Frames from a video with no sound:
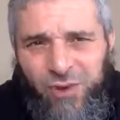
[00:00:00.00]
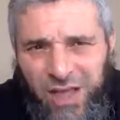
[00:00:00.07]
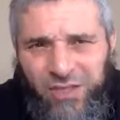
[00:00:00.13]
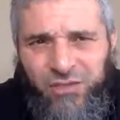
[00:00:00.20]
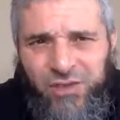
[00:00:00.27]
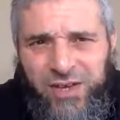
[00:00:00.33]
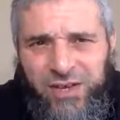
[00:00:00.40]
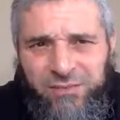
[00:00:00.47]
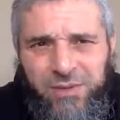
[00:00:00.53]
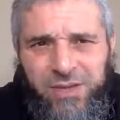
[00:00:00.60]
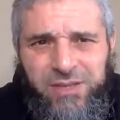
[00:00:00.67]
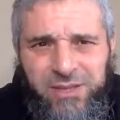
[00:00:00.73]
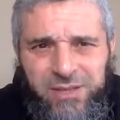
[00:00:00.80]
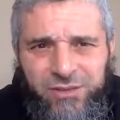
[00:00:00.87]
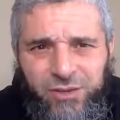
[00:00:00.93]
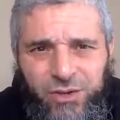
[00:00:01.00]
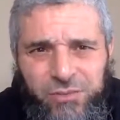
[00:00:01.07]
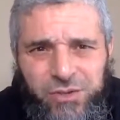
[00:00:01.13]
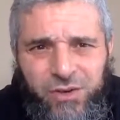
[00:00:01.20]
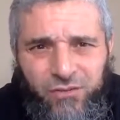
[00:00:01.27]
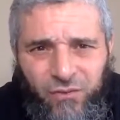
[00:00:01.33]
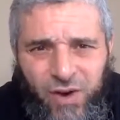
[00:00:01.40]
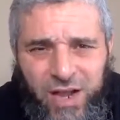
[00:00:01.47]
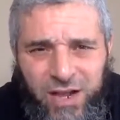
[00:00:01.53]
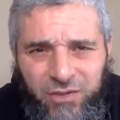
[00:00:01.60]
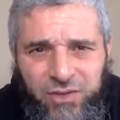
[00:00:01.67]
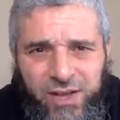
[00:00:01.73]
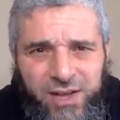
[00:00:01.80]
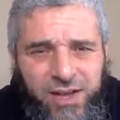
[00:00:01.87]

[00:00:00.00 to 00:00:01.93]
wealthy. But in terms of wealth,